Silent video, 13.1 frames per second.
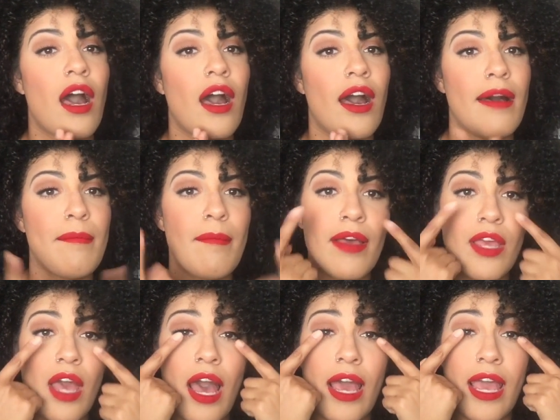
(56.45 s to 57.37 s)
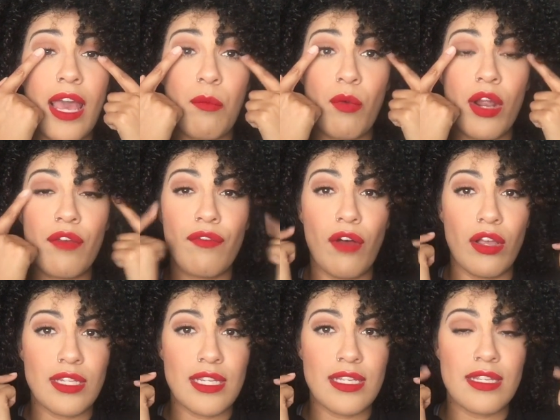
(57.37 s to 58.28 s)
I am wearing
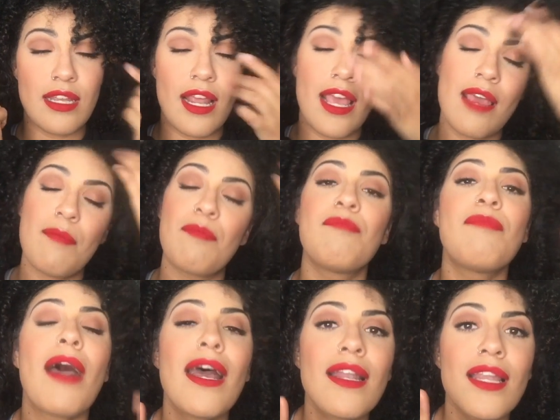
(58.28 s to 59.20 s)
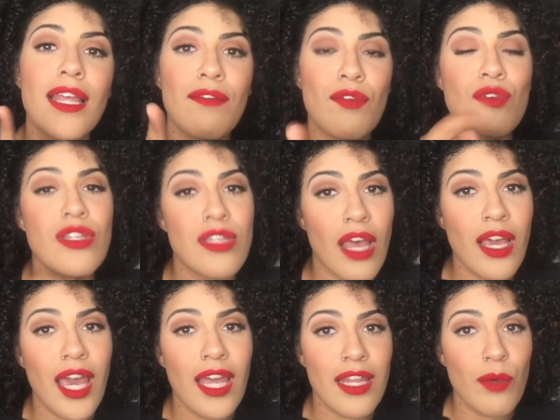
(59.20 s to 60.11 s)
falsies today, but if you
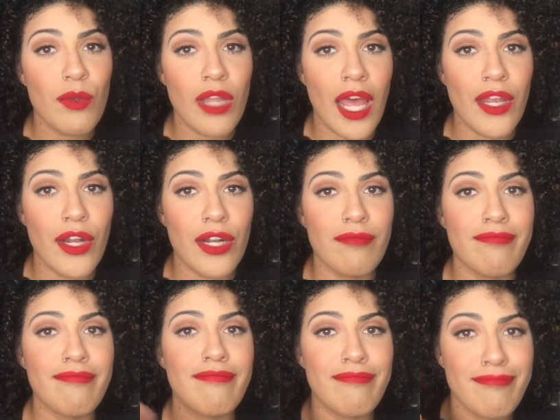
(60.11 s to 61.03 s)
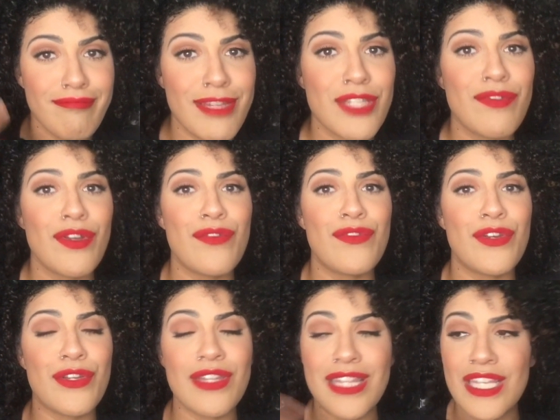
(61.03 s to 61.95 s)
suck at liquid liner, this
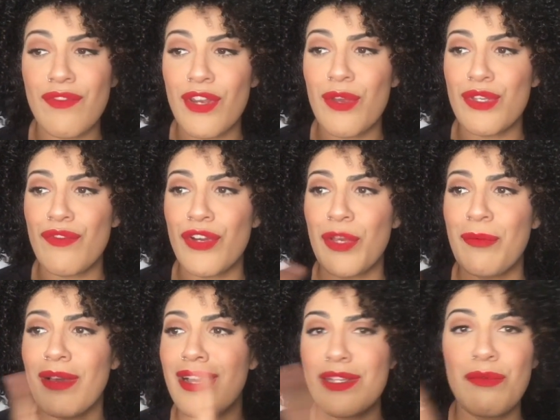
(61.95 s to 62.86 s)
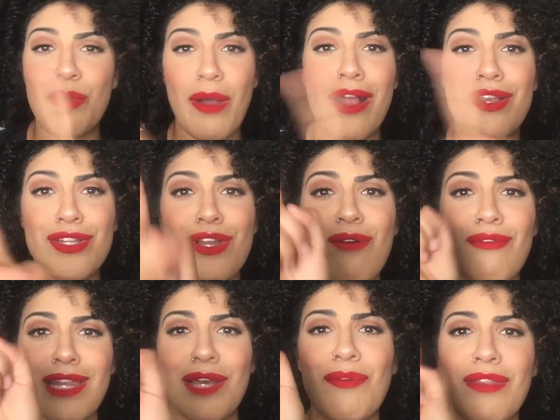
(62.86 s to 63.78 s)
video is for you because it requires no
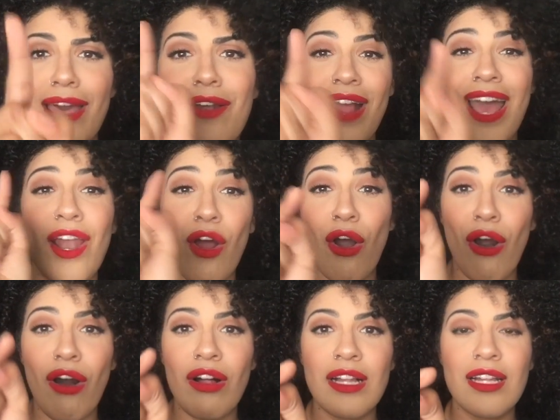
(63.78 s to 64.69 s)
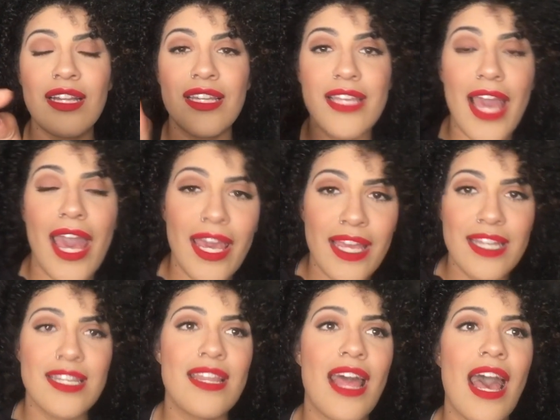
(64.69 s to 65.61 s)
liquid at all. Yay
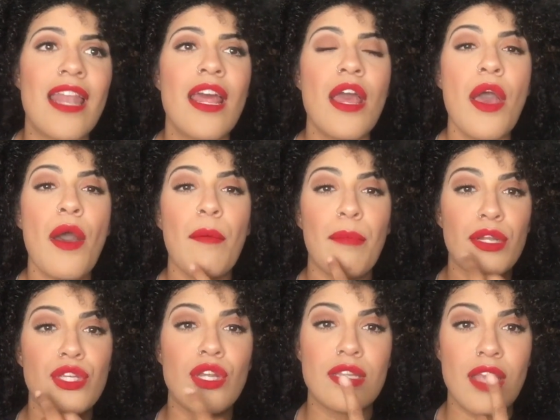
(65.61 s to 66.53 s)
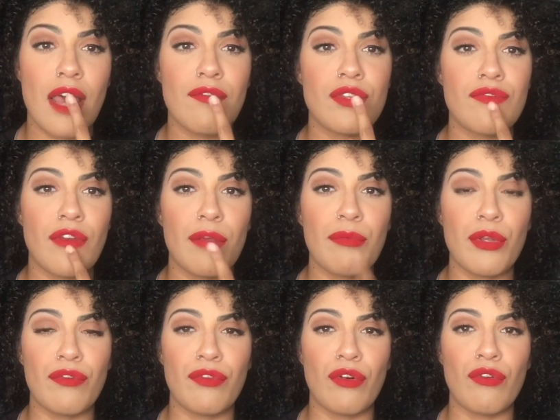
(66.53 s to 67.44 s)
to that. But she does have this very
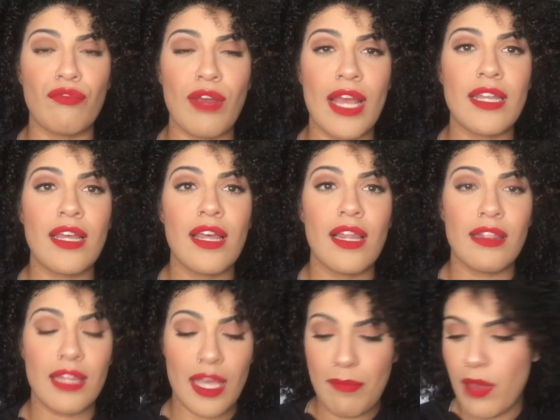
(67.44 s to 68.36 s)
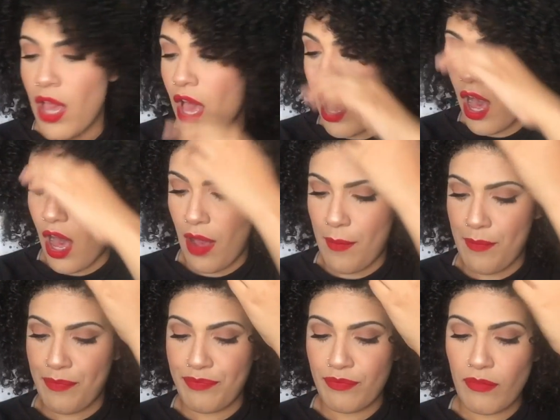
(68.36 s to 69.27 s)
beautiful red lip.
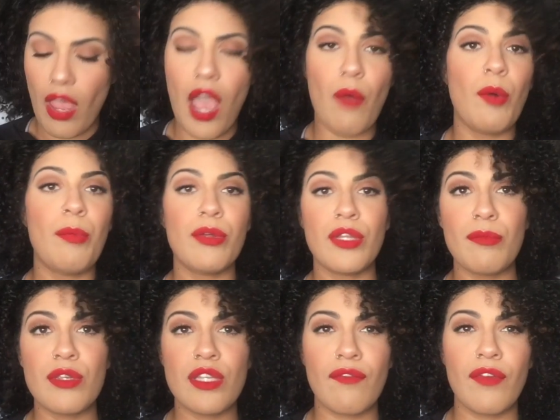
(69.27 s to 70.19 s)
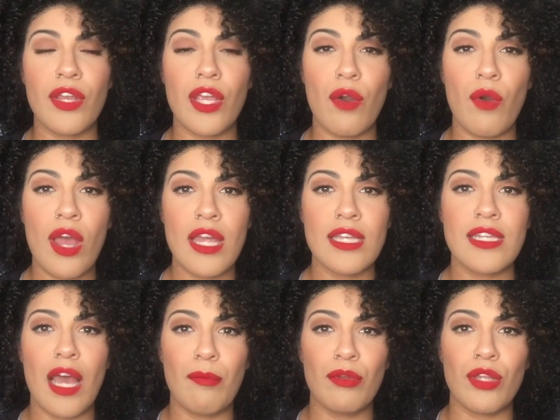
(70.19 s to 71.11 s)
I will put the music video
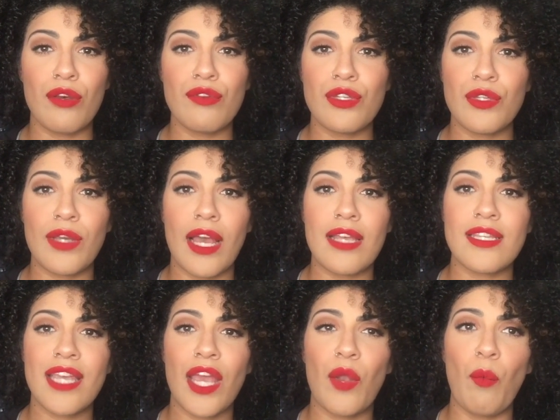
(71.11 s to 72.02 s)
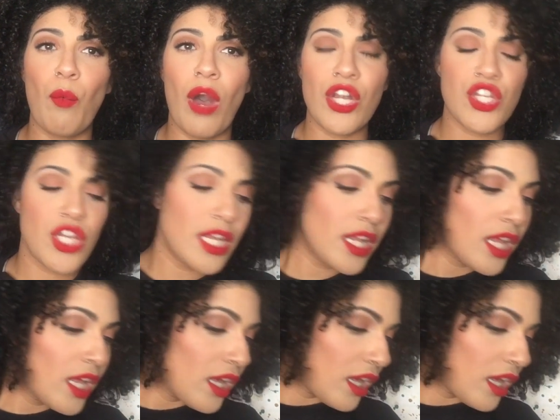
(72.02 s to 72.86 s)
down below so you guys can watch it.